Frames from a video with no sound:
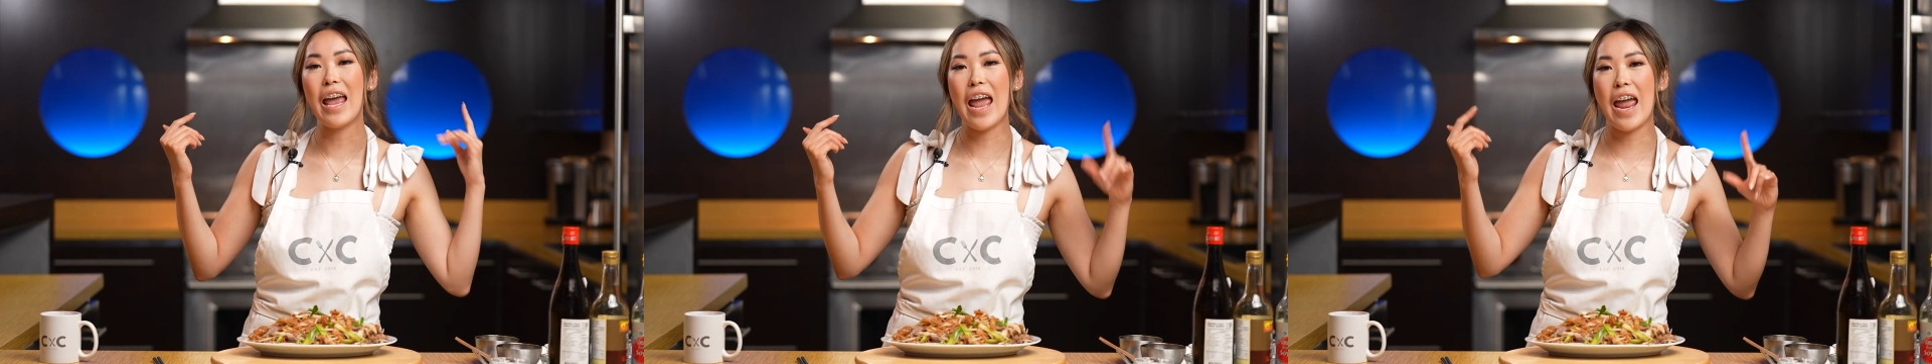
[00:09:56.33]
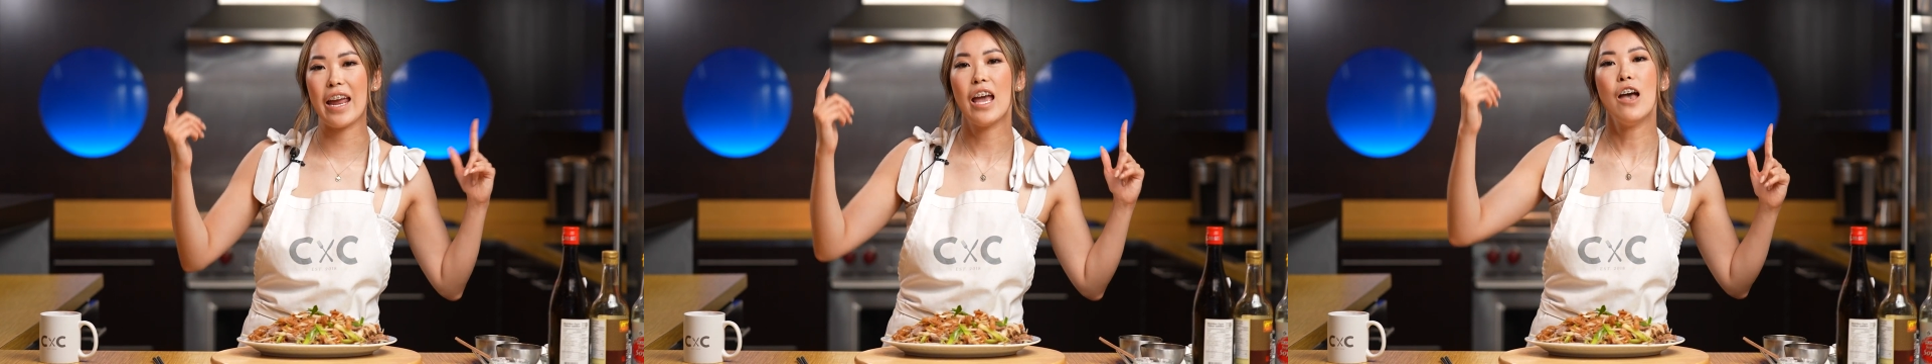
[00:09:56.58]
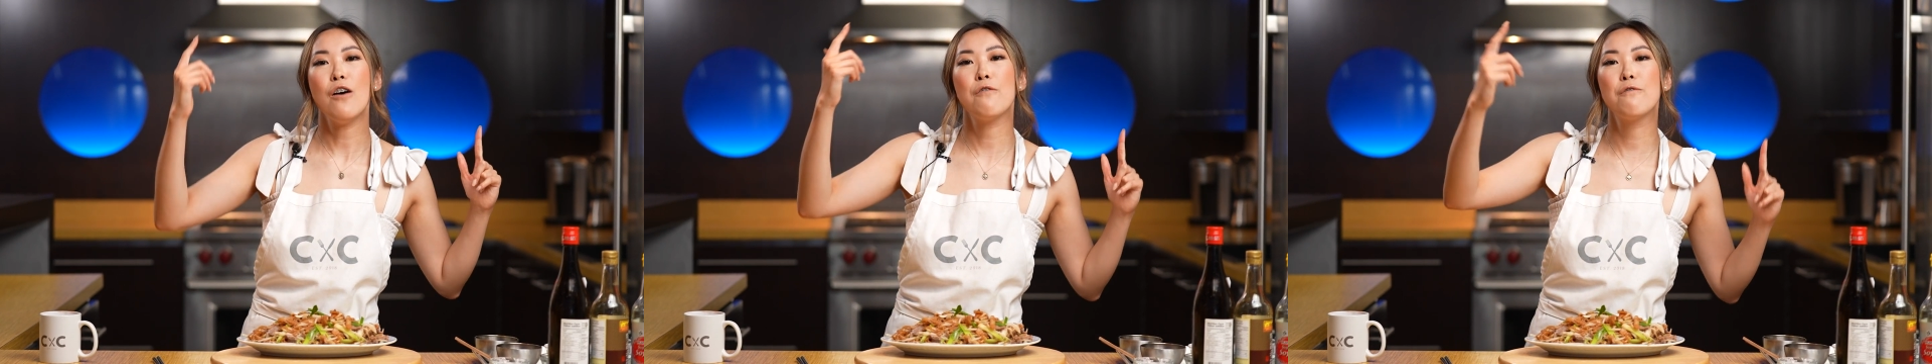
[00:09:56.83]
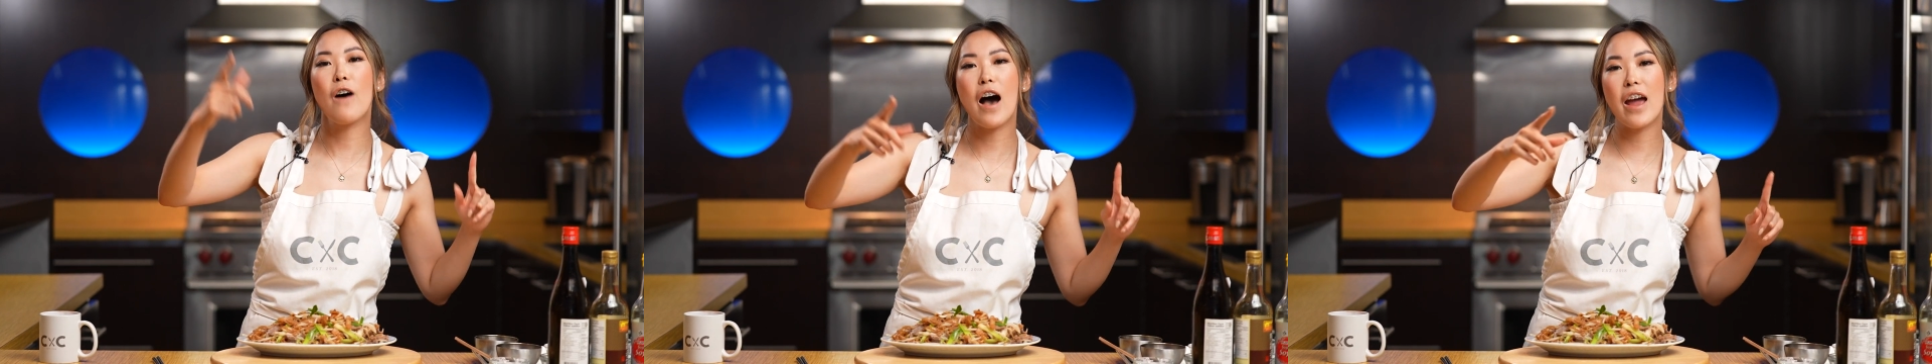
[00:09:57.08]
a
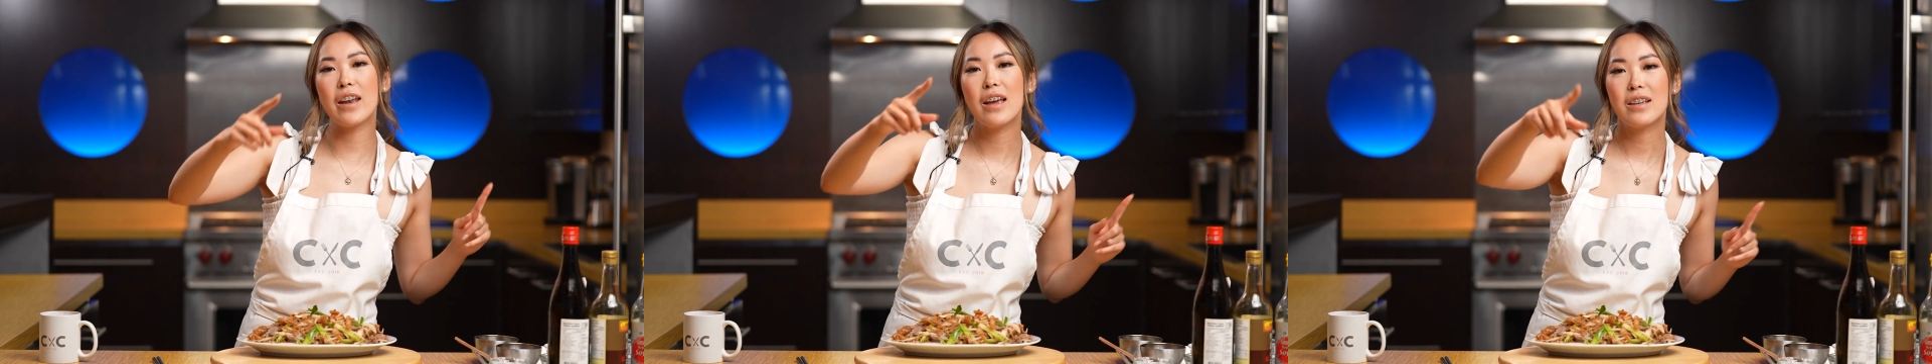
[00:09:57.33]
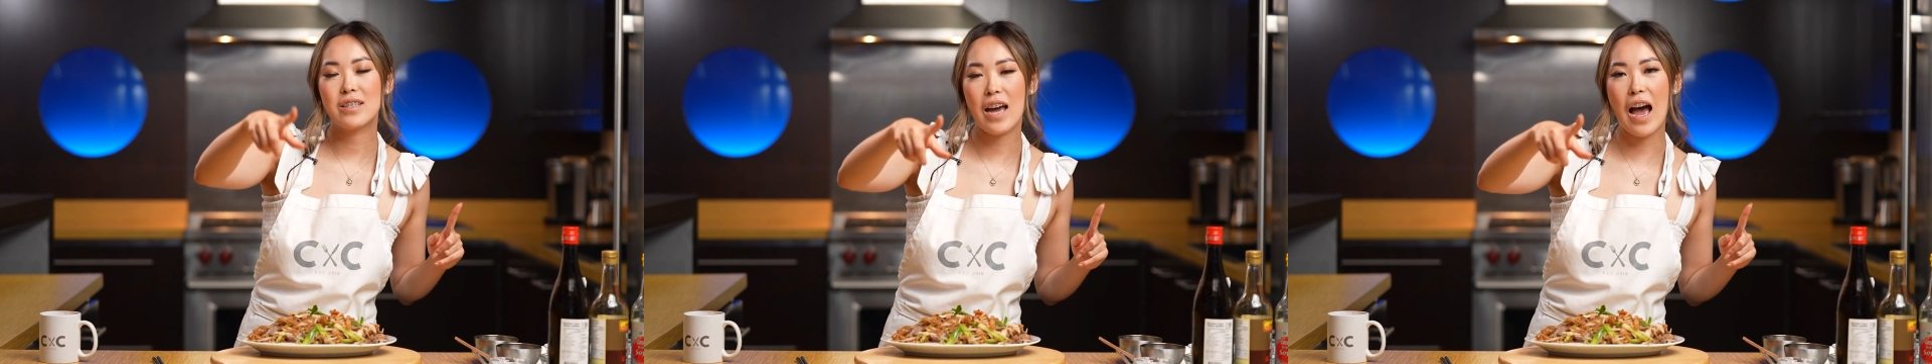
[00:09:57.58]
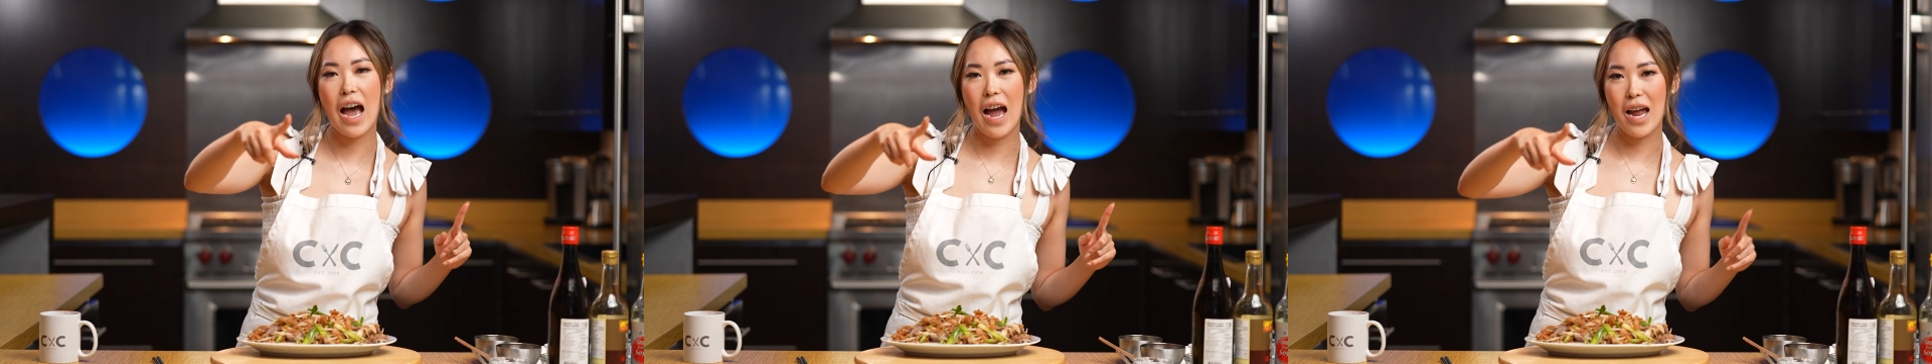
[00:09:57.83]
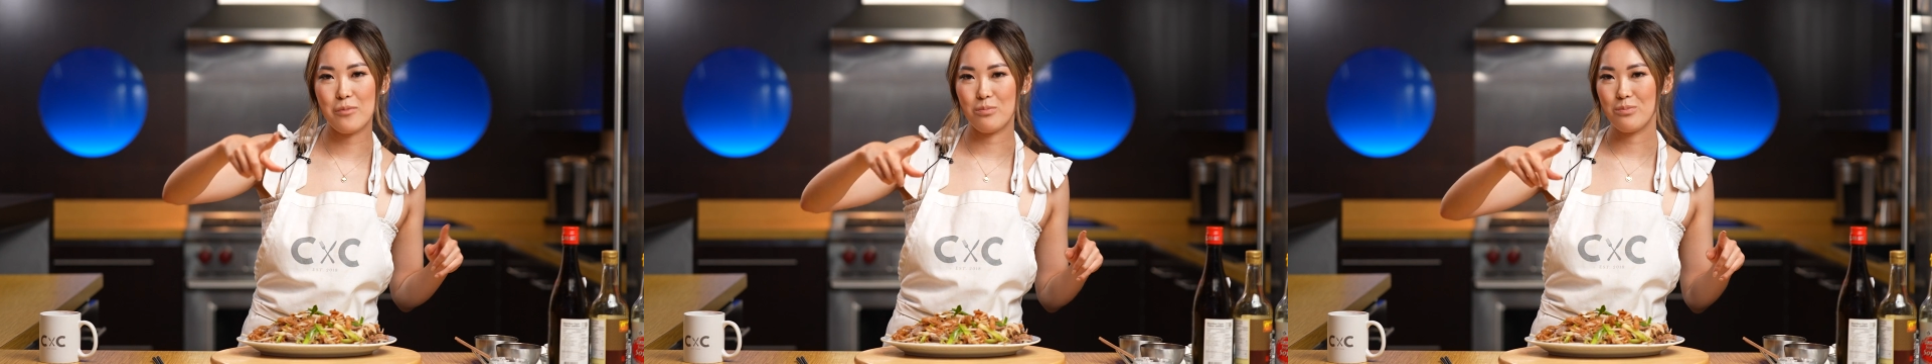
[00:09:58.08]
fun
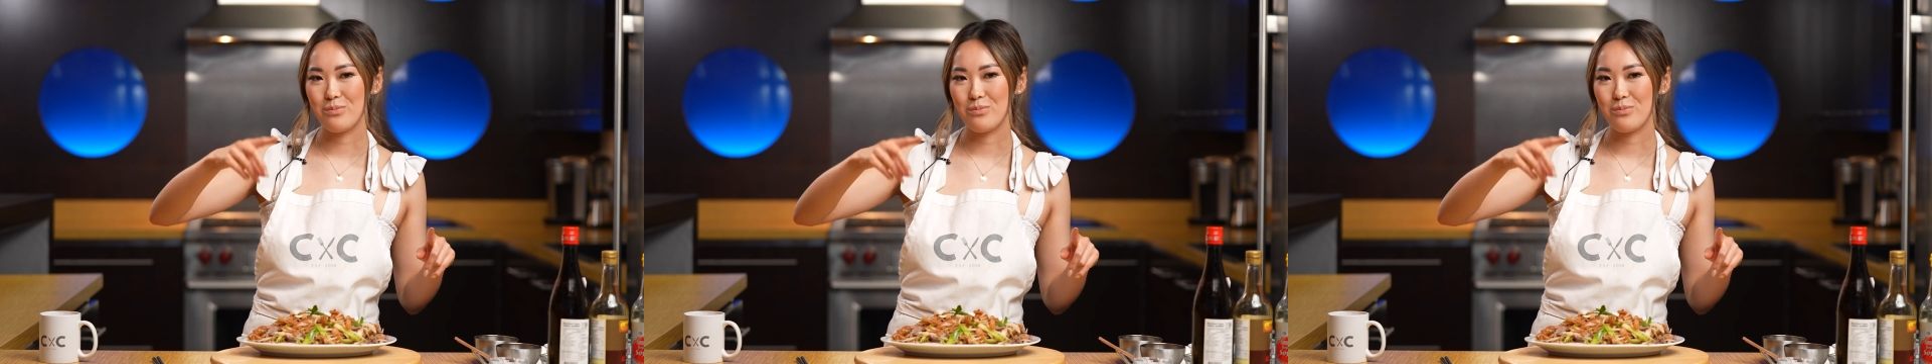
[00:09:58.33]
time.